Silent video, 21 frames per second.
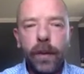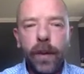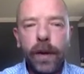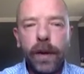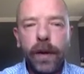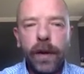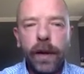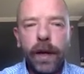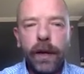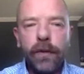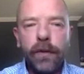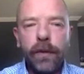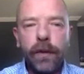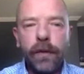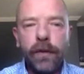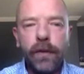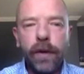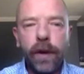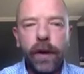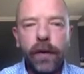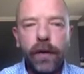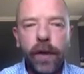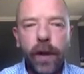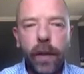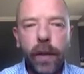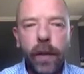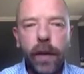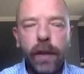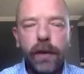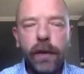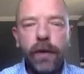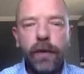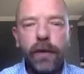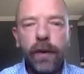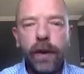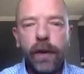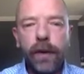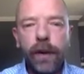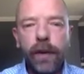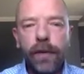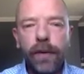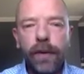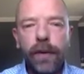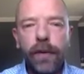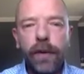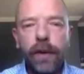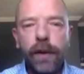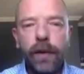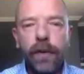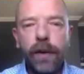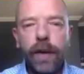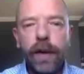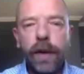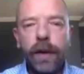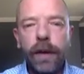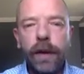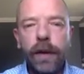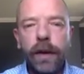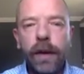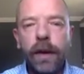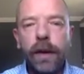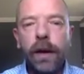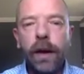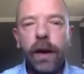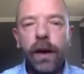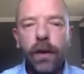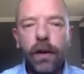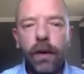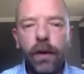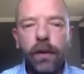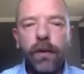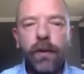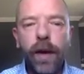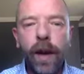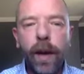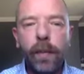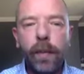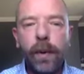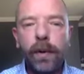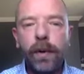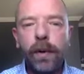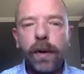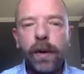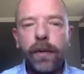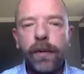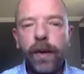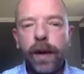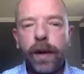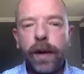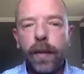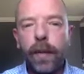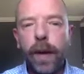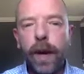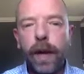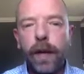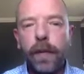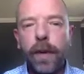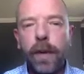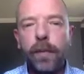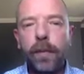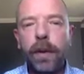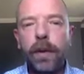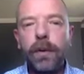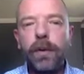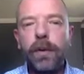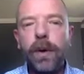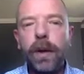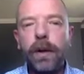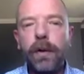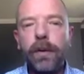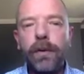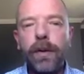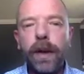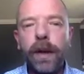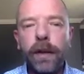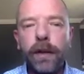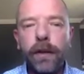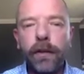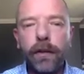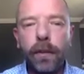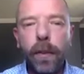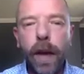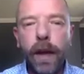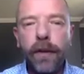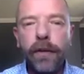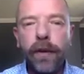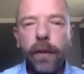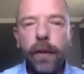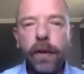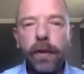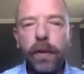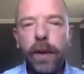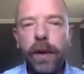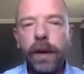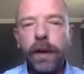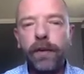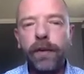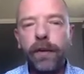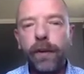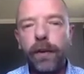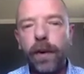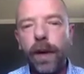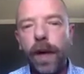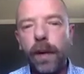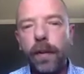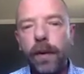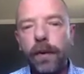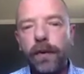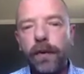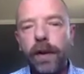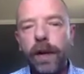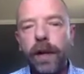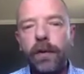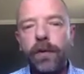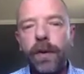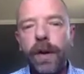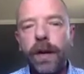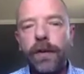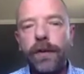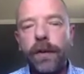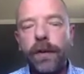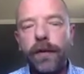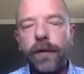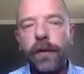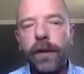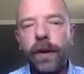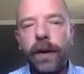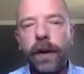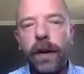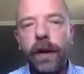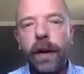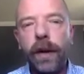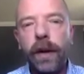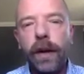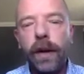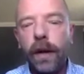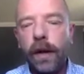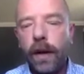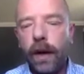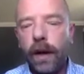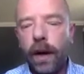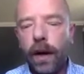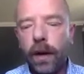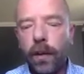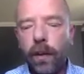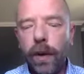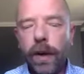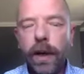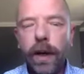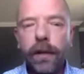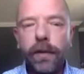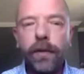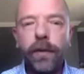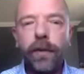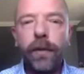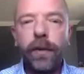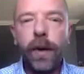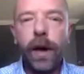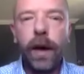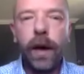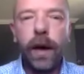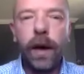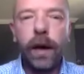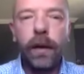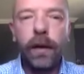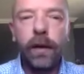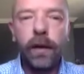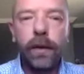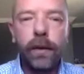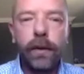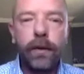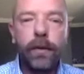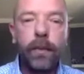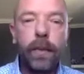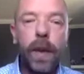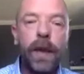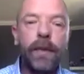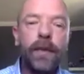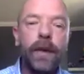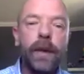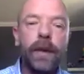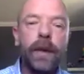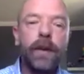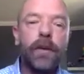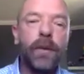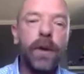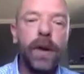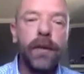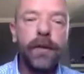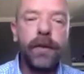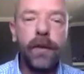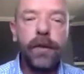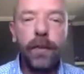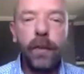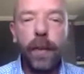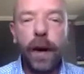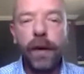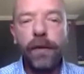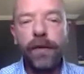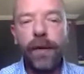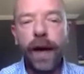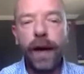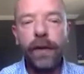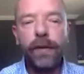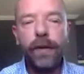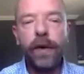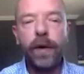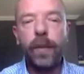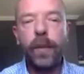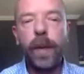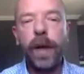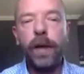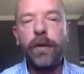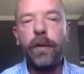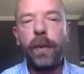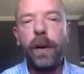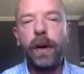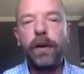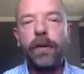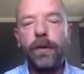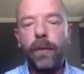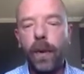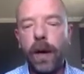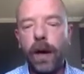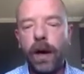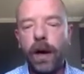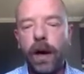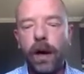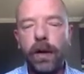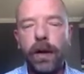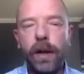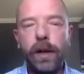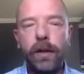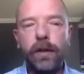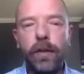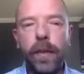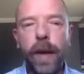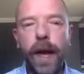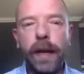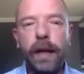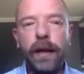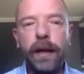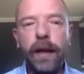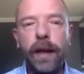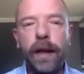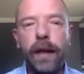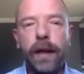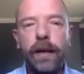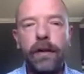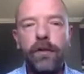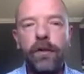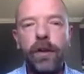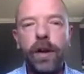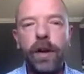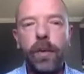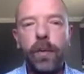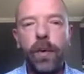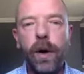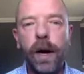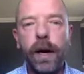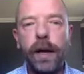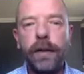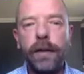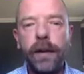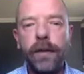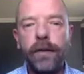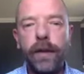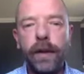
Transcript: with deletions. On top here, you see the reference in green. Your sample is at the bottom in blue, and you see that the spacing between these two labels decreases. When that spacing decreases by 500 base pairs, we call that automatically genome-wide as a